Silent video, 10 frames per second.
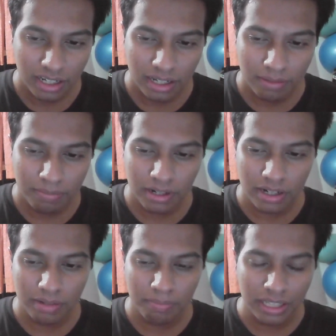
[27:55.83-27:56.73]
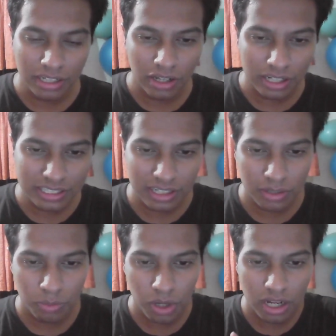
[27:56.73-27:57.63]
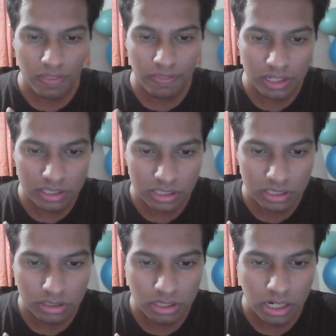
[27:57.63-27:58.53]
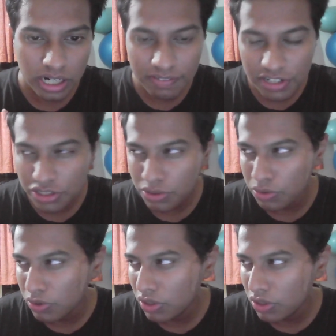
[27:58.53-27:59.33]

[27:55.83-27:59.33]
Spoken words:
but by the laws that work in this TV show,